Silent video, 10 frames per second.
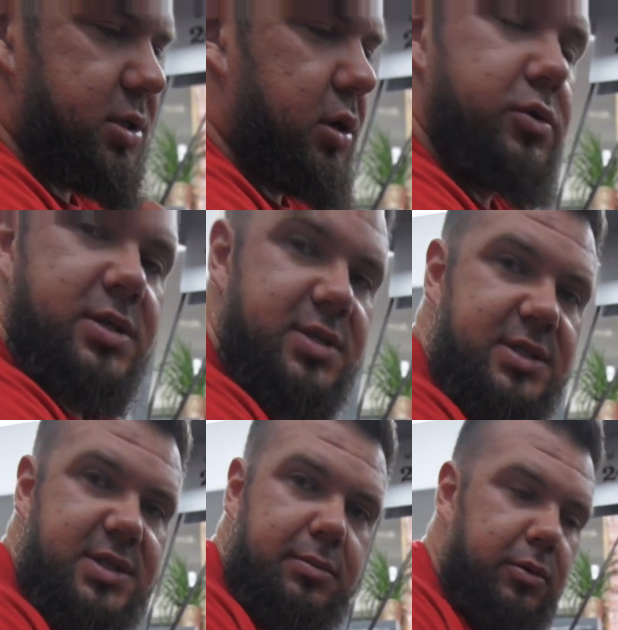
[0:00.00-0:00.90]
all the
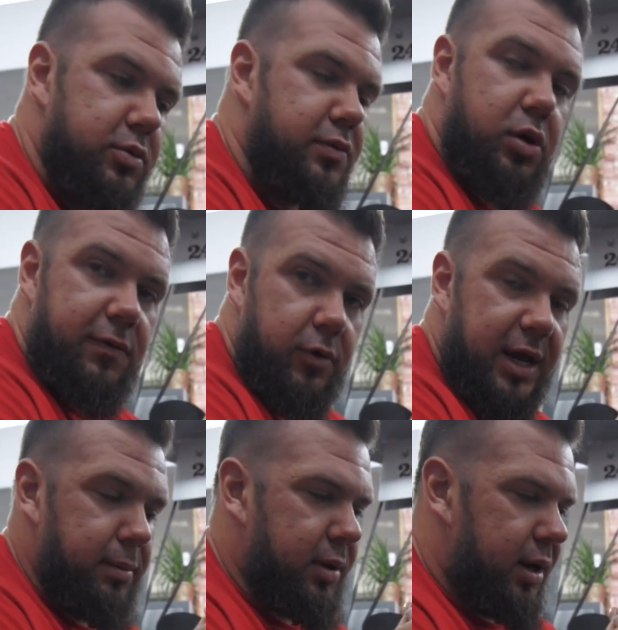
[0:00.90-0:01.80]
system of your
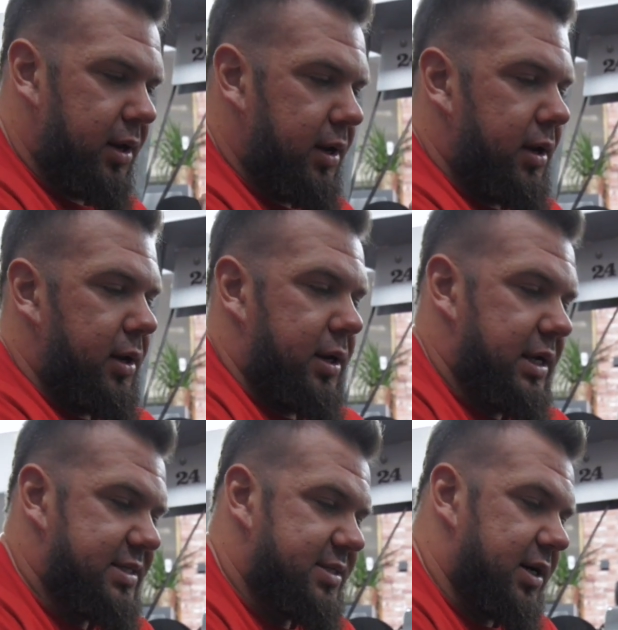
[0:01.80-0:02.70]
frame
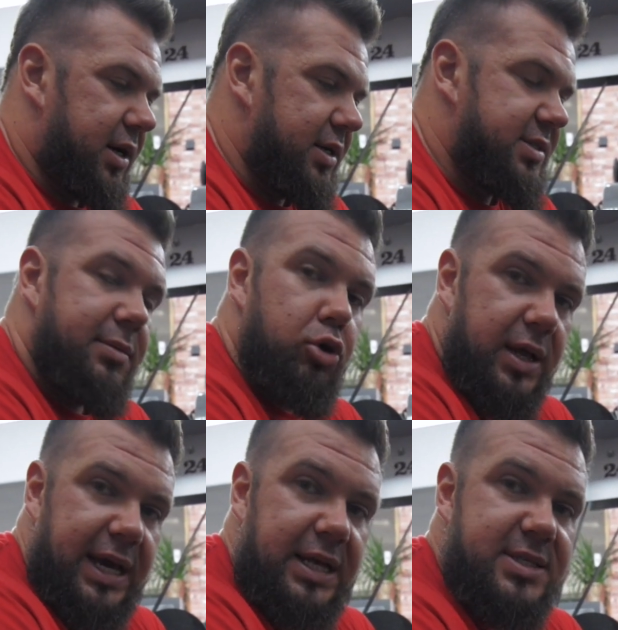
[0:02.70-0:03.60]
is
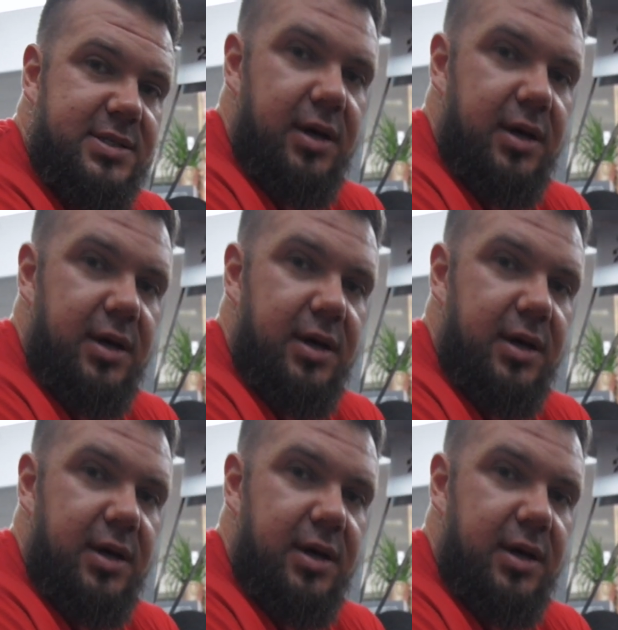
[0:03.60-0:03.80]
simulates